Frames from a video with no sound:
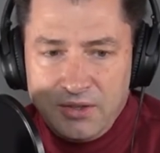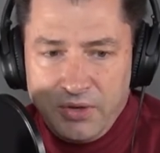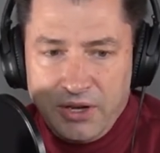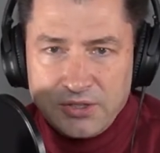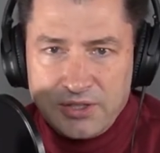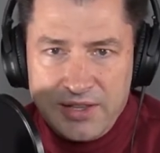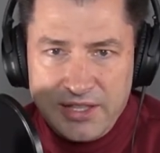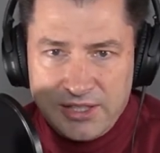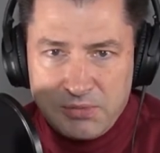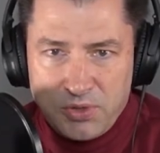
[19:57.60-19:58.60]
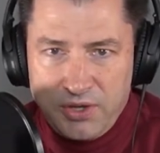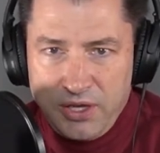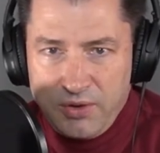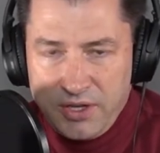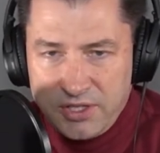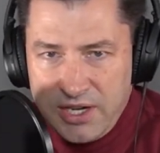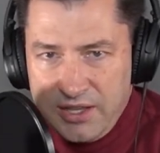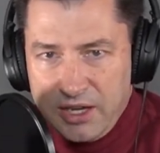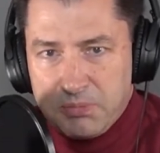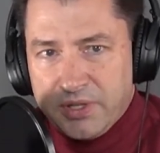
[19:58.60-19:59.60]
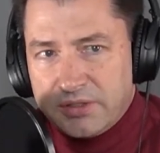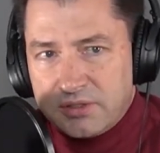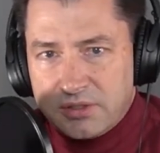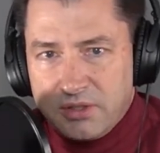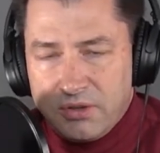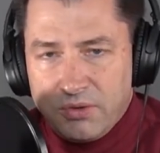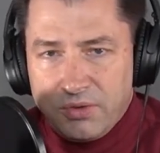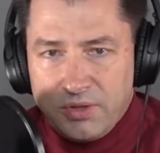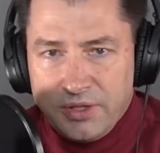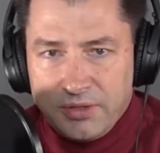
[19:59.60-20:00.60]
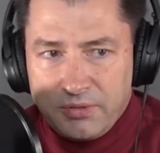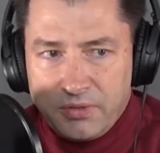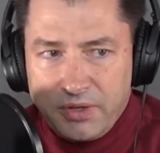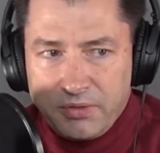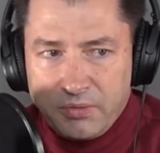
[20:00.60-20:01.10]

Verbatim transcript: we also had that same sort of thing going inside the airplane. So we